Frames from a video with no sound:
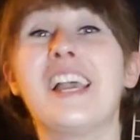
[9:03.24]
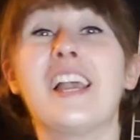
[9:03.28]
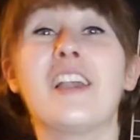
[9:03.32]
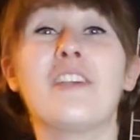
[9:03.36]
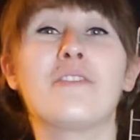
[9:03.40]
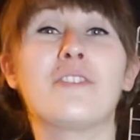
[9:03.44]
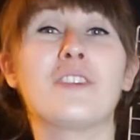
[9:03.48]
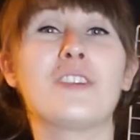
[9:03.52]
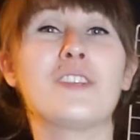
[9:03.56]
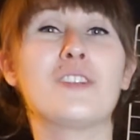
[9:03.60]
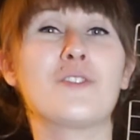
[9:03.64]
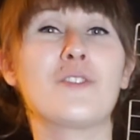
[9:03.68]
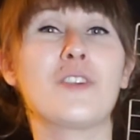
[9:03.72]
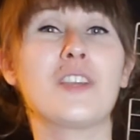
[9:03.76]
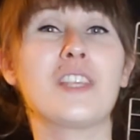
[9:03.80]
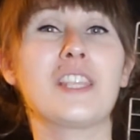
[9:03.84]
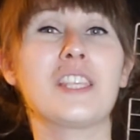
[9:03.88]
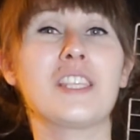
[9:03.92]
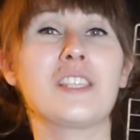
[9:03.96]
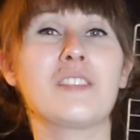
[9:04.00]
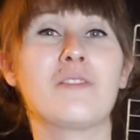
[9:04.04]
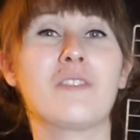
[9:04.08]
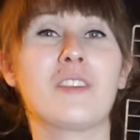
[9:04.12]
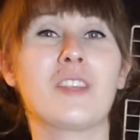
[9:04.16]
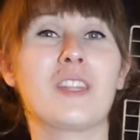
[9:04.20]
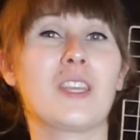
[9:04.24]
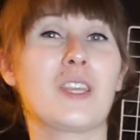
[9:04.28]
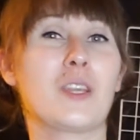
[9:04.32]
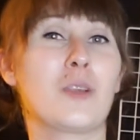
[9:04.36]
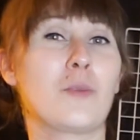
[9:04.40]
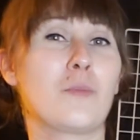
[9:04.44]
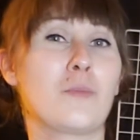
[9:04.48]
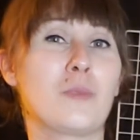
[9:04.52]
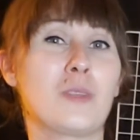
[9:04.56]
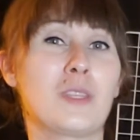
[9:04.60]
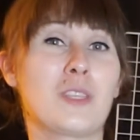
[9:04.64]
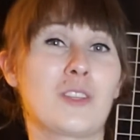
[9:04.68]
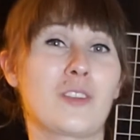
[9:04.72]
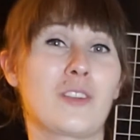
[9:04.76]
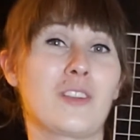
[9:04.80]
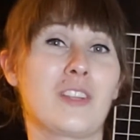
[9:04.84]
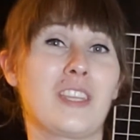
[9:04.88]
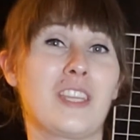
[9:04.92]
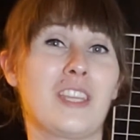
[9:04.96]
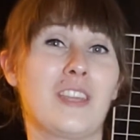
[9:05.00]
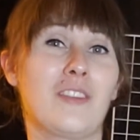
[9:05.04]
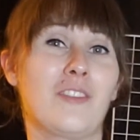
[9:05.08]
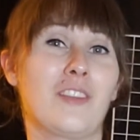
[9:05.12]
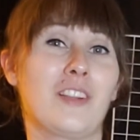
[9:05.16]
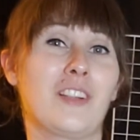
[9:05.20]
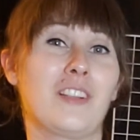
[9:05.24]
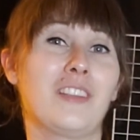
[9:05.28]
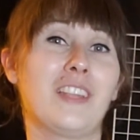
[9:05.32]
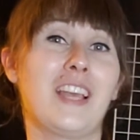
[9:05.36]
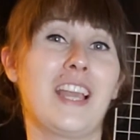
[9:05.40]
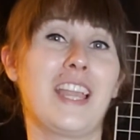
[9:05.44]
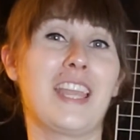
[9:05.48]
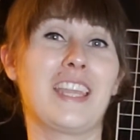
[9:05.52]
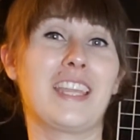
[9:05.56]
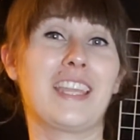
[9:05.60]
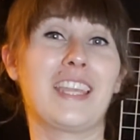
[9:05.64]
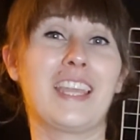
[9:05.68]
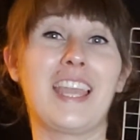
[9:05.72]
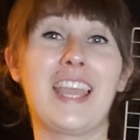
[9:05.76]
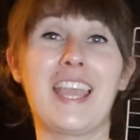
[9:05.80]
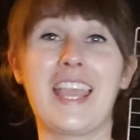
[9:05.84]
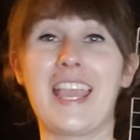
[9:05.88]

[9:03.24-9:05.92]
If you enjoyed this video, be sure to give it a like.